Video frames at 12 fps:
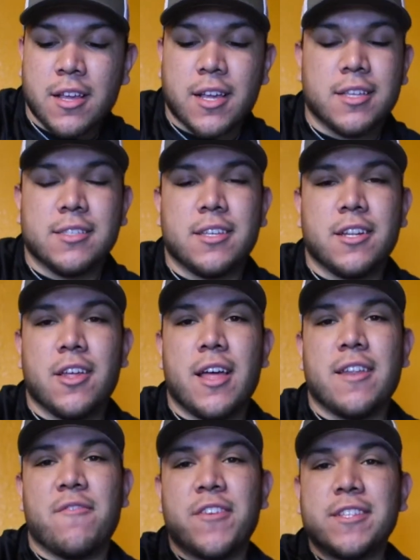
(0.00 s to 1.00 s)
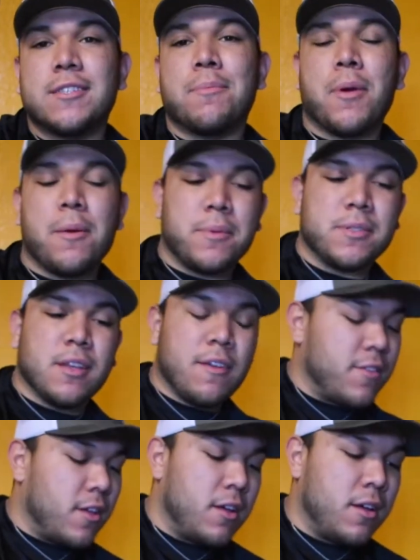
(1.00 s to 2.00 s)
because, you know, that defeats the purpose
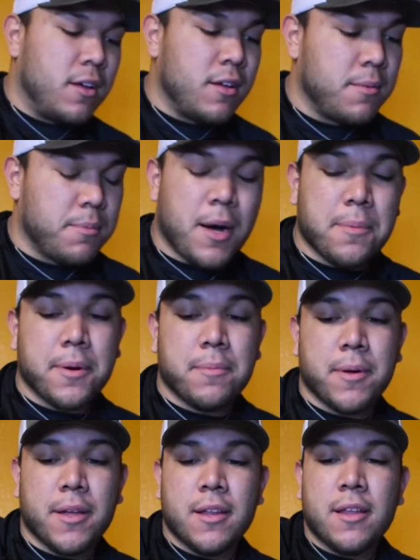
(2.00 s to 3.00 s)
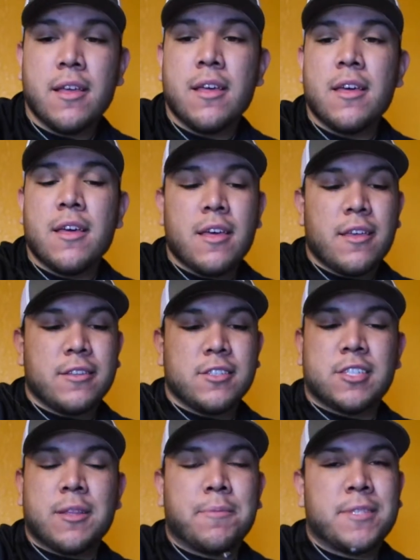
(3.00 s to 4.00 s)
of the bobber. But
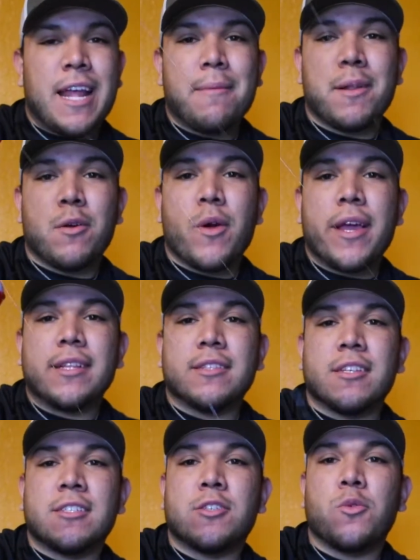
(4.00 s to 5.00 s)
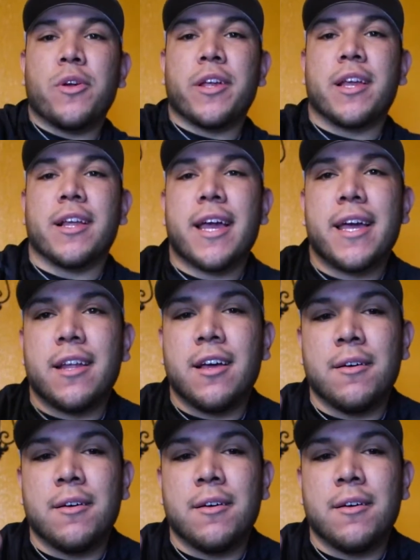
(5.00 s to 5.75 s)
just a tad bit of weight, just so where you could get